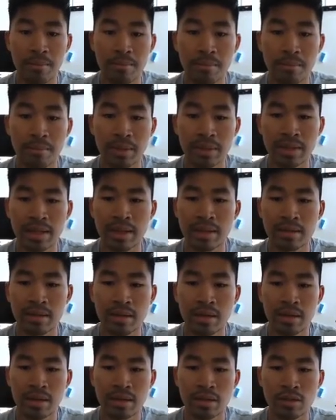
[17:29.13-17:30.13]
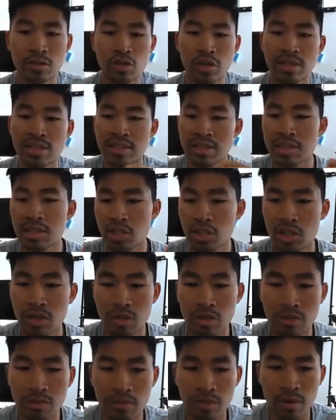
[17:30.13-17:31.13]
But then the
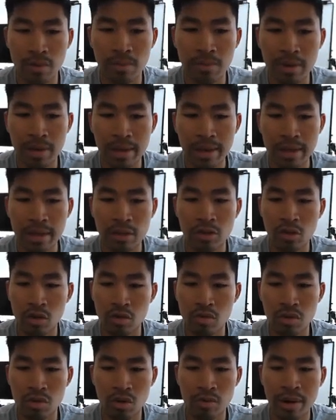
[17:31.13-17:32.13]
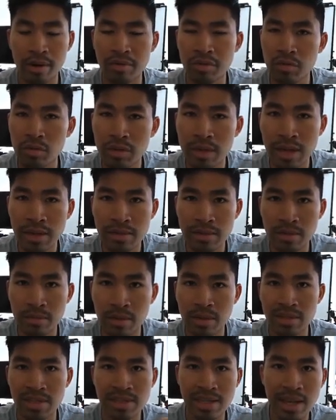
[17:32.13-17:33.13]
transition from around 3,000 a
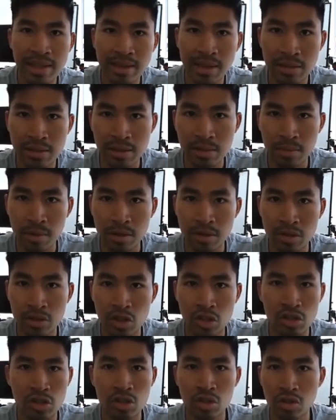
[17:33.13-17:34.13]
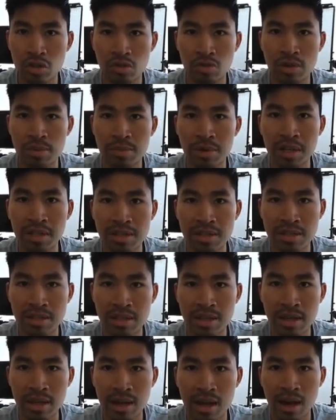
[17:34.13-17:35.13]
month to 10,000 a month just took 3 months,
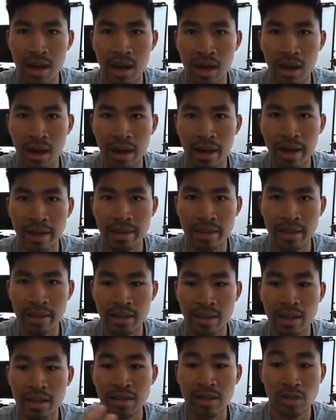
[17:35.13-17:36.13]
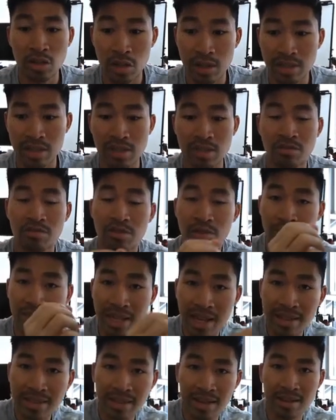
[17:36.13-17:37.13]
and then the transition from
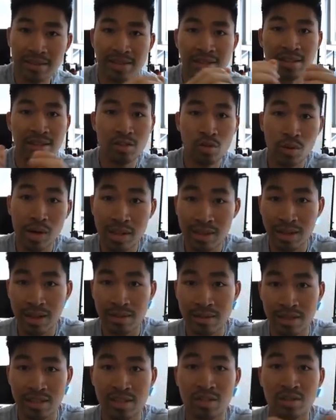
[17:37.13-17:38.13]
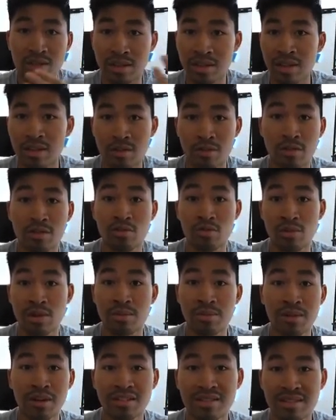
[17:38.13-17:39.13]
10,000 to 20,000 took another 3
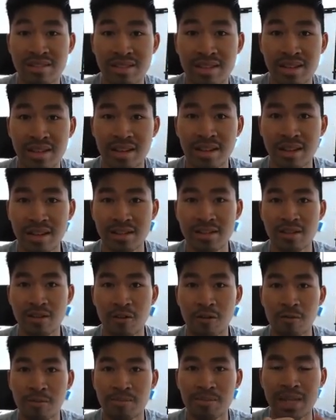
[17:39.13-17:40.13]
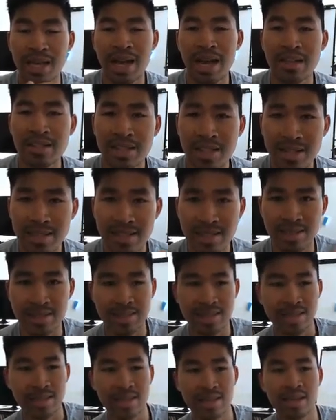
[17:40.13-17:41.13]
months. So as you guys can
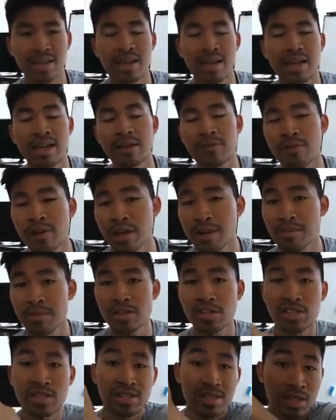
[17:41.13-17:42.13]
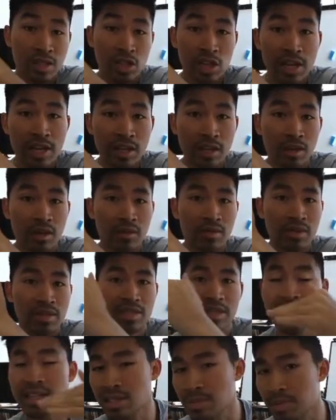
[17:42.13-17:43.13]
see, it very much is a J curve. It's
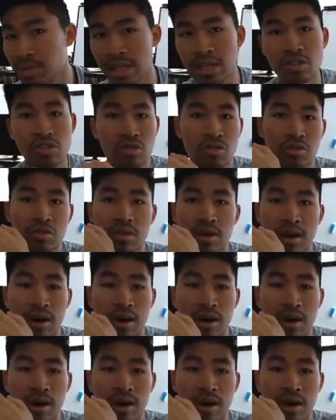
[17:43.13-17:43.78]
exponential.